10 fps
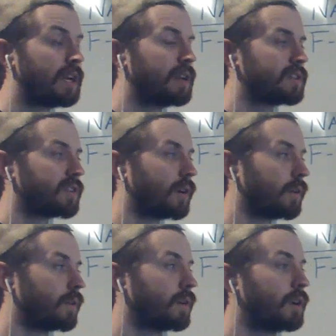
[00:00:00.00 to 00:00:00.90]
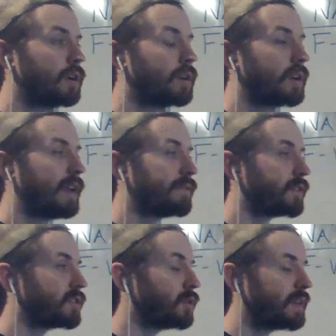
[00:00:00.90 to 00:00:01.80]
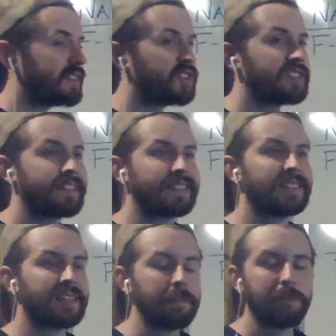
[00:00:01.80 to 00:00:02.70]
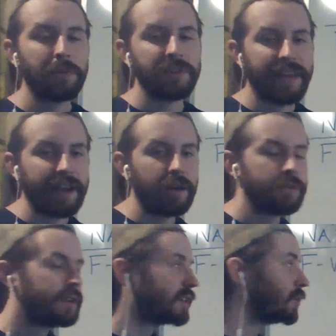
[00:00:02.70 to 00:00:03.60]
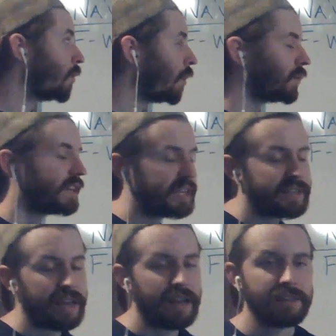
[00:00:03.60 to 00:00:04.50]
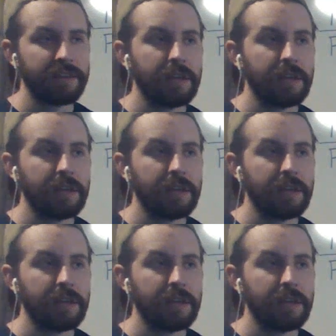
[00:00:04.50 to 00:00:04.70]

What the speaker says: So if you're doing just a simple noun, you won't need that.